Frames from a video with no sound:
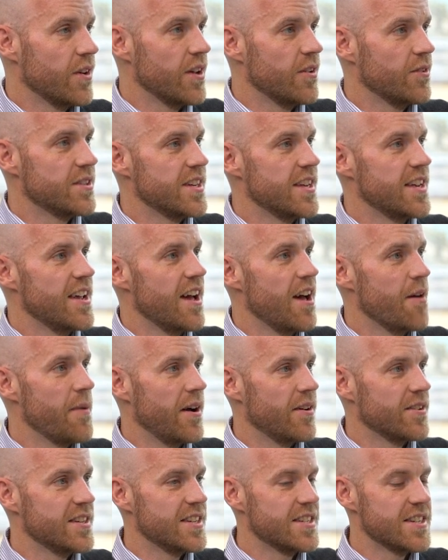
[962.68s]
guilty
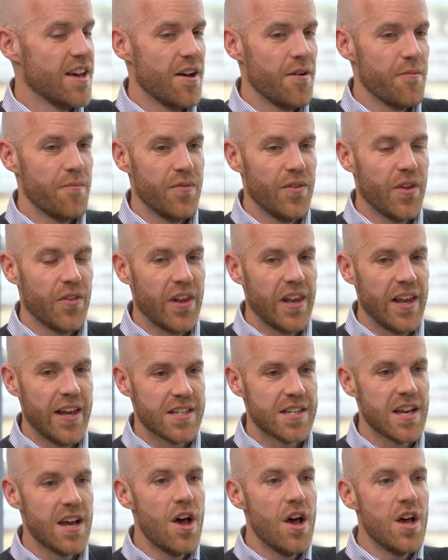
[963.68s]
about it
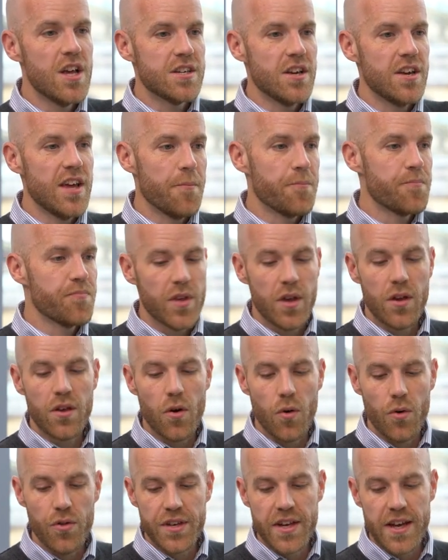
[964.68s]
nonetheless. So yeah,
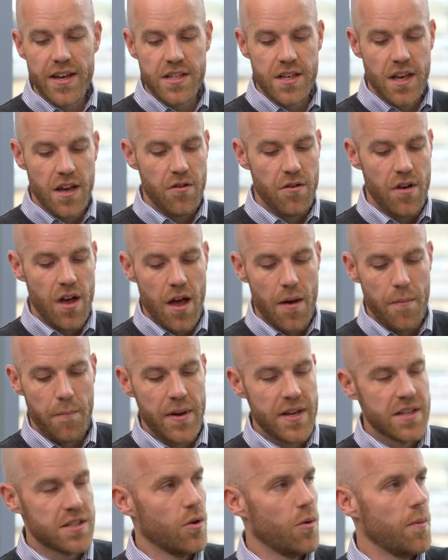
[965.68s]
got all the data,
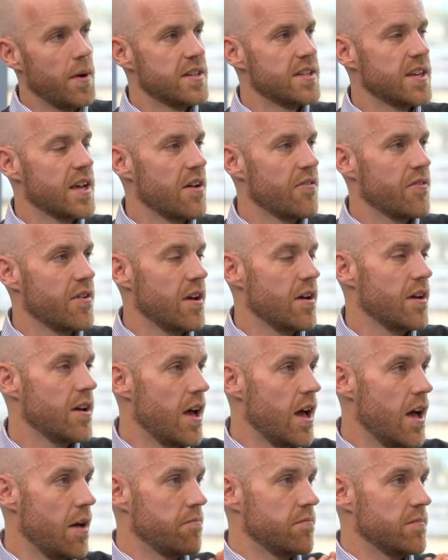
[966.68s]
pieced it all back
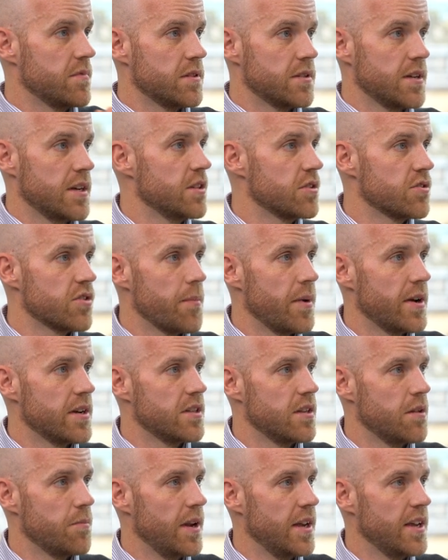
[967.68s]
together, sent it straight back
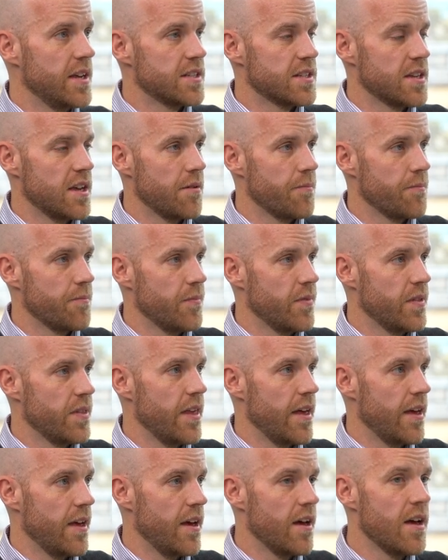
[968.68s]
to the police
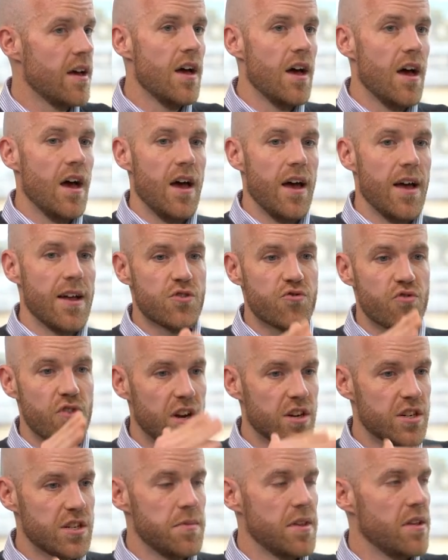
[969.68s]
there,
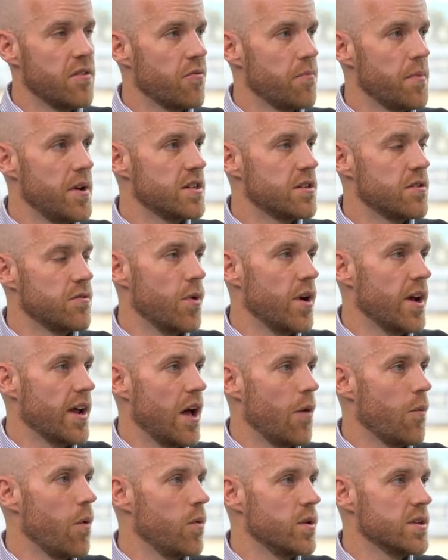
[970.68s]
triaged some of the information to work
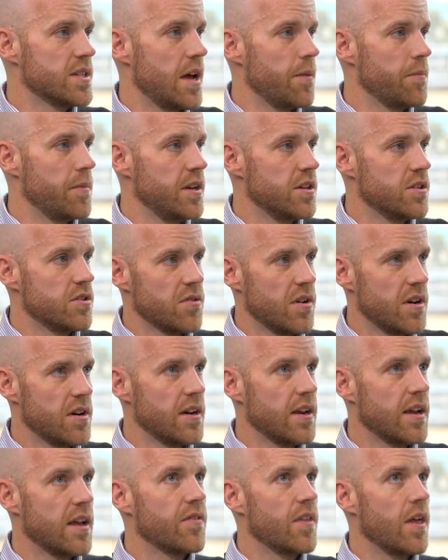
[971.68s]
out what was happening to try
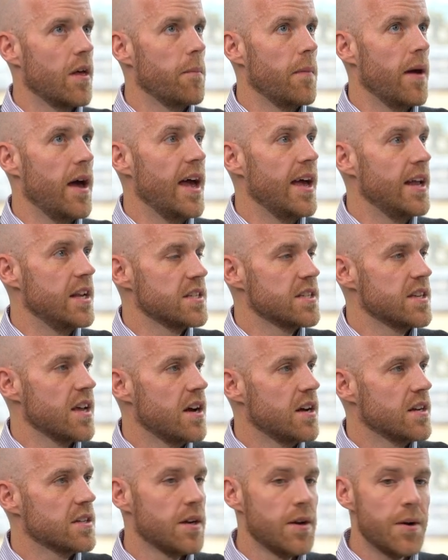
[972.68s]
and give them a head
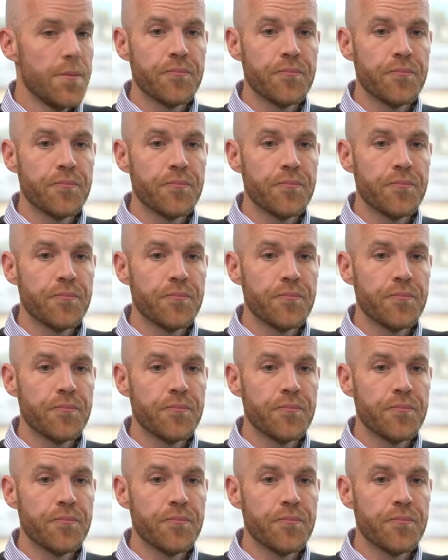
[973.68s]
start.